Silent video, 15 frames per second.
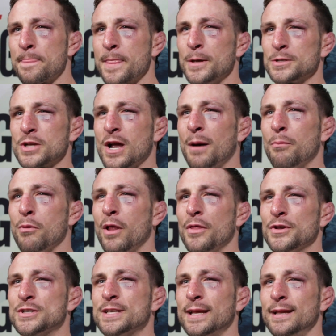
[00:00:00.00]
there's a couple
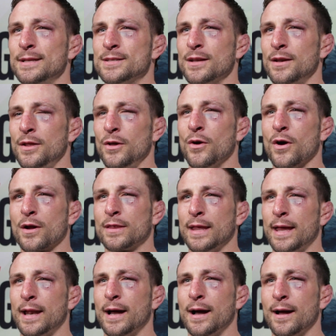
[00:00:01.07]
other cities in New York
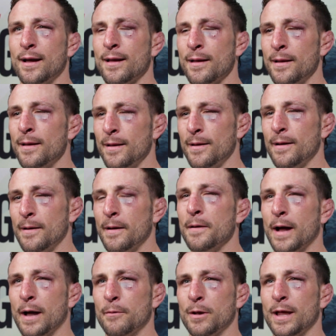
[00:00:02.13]
that
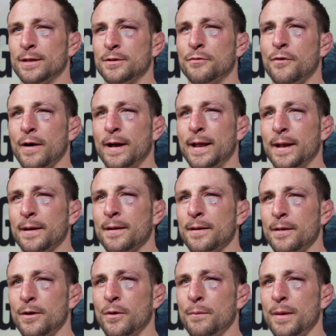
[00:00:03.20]
I would like to fight in,
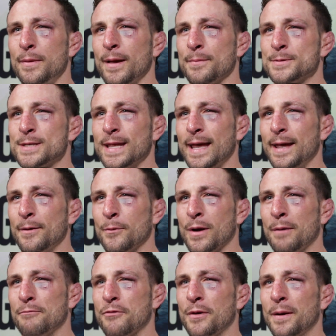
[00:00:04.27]
maybe upstate
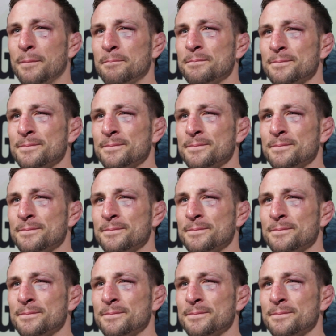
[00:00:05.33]
where I'm from.